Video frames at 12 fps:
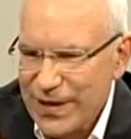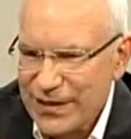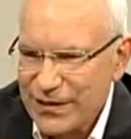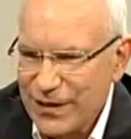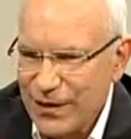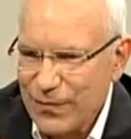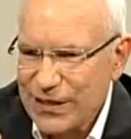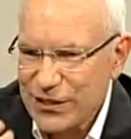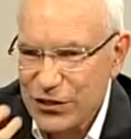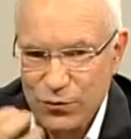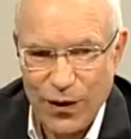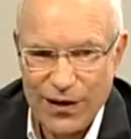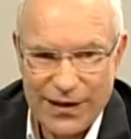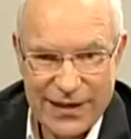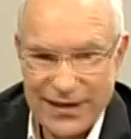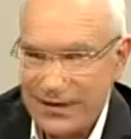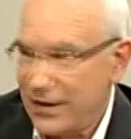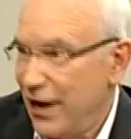It's not, once you swallowed it,
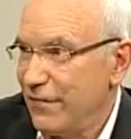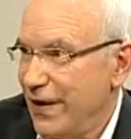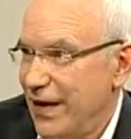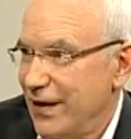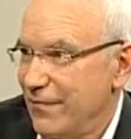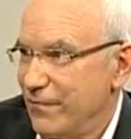it's over.